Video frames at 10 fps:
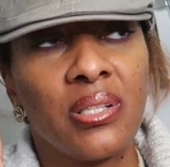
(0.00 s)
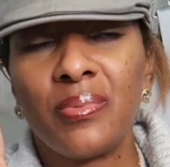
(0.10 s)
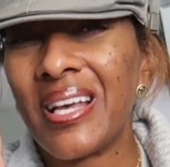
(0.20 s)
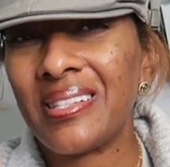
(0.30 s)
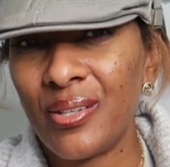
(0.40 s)

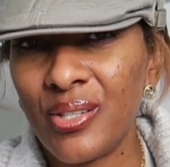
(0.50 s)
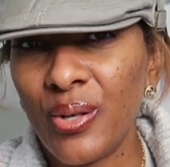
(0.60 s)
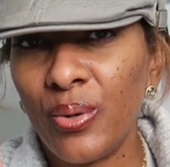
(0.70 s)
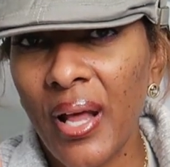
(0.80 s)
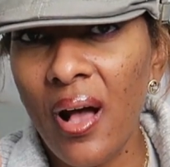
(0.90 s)
sometimes they're
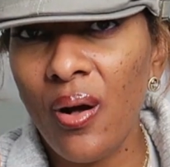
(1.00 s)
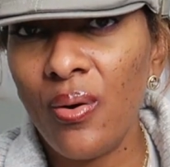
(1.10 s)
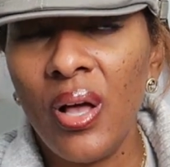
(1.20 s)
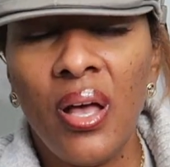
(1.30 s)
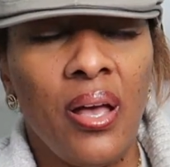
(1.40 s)
sold
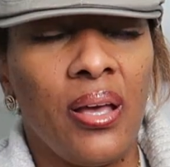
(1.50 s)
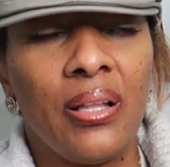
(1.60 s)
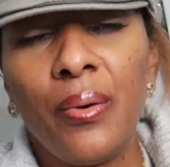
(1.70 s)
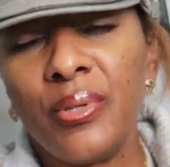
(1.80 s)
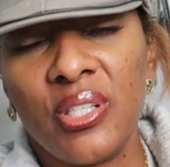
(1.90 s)
out
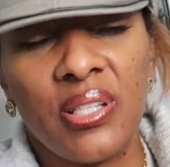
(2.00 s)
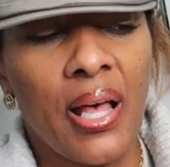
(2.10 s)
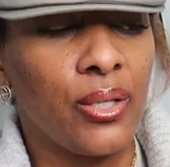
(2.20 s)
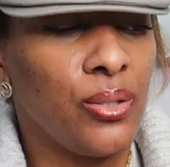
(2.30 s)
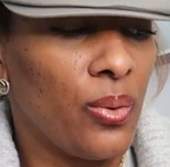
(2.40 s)
and I was just
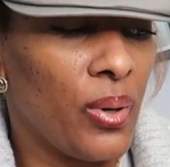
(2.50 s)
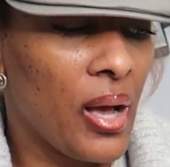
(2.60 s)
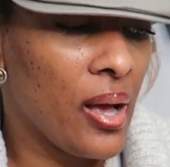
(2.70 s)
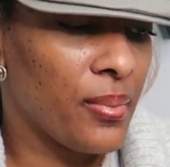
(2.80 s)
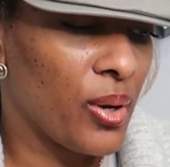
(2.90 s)
like you know
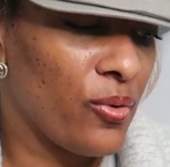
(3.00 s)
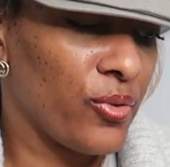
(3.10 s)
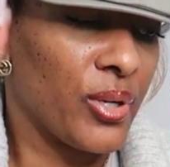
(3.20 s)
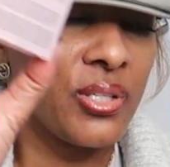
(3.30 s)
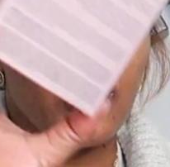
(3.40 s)
what I'm
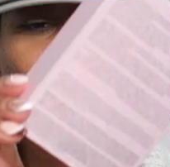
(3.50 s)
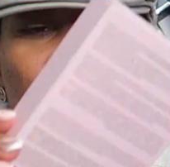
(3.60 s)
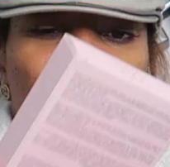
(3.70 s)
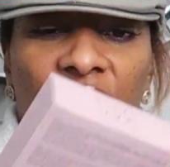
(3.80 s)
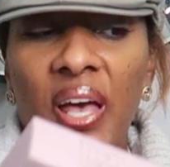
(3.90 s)
over it so I
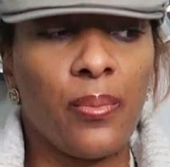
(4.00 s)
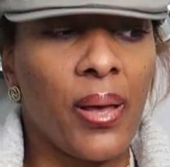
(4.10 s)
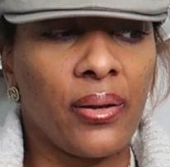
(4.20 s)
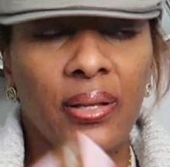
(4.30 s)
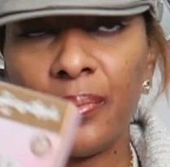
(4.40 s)
just forgot
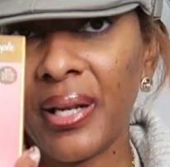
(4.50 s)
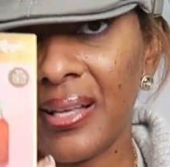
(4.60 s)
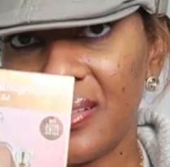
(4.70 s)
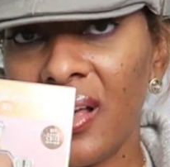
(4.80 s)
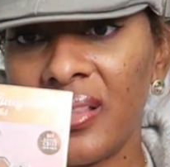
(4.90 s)
about it but
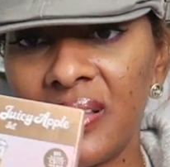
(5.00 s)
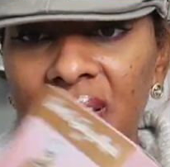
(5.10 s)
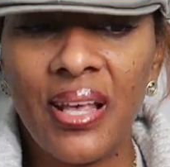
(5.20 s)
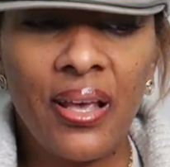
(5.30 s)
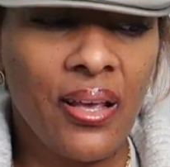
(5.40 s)
I saw this
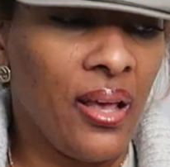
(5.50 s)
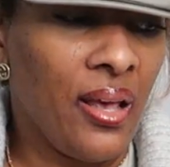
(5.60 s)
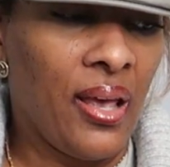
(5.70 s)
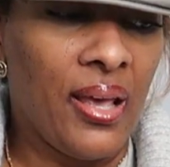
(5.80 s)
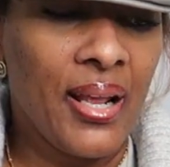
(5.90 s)
set
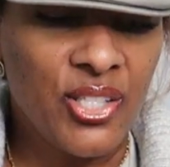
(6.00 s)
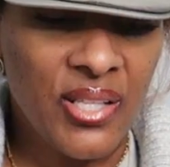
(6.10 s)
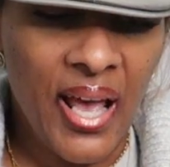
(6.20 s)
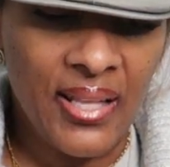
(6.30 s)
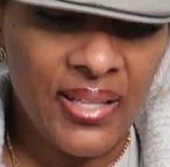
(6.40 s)
and I
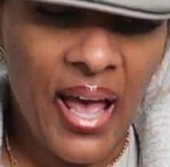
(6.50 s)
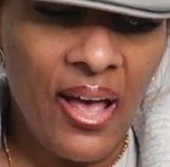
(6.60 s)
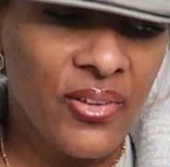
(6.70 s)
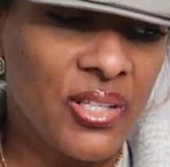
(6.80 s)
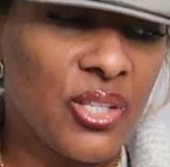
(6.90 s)
just had to
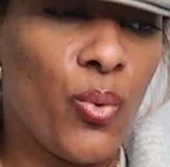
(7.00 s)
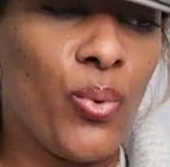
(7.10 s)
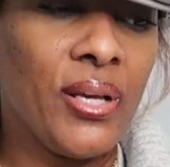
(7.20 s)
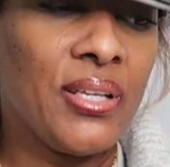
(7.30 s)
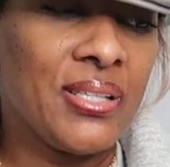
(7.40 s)
have it so
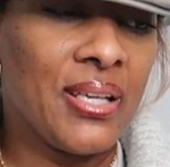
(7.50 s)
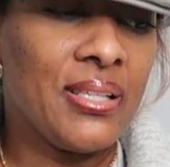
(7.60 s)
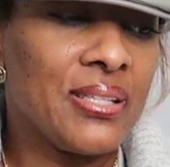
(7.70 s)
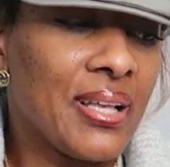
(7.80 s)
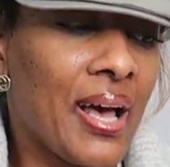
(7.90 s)
what is
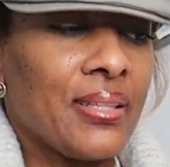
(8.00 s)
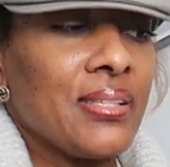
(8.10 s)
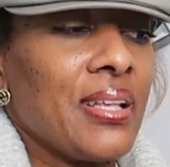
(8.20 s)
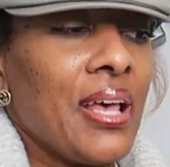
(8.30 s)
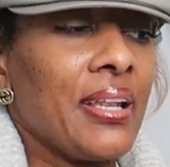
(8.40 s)
inside the
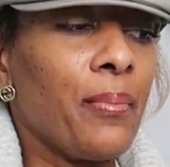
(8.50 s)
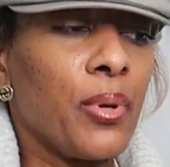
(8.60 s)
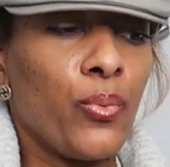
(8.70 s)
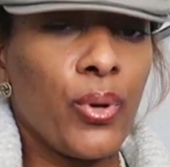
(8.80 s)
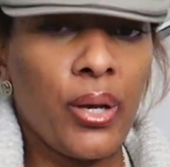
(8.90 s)
set and I've
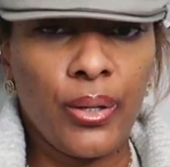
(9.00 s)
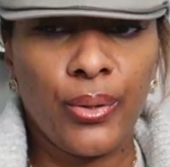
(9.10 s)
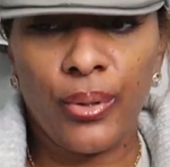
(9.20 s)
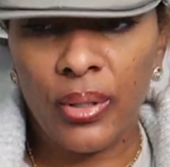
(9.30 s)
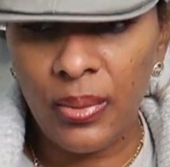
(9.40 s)
been wearing
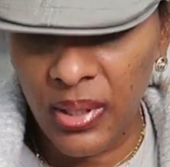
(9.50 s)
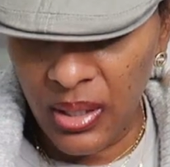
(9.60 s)
it girl let